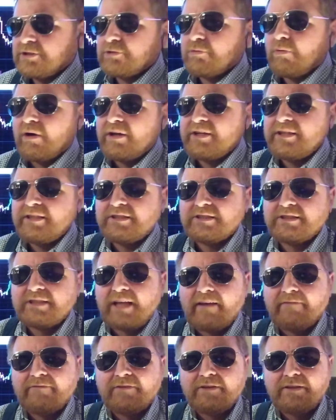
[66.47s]

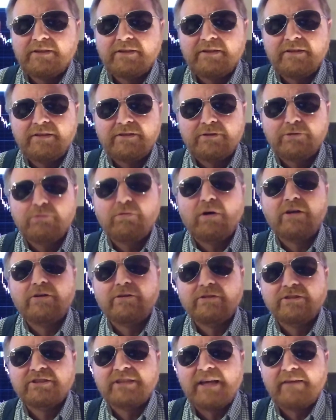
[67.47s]

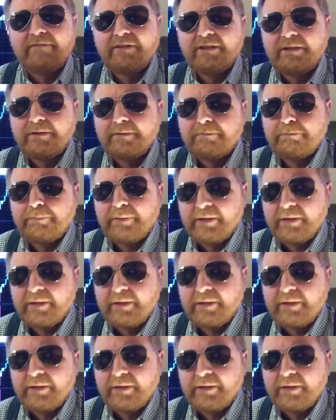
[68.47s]
$270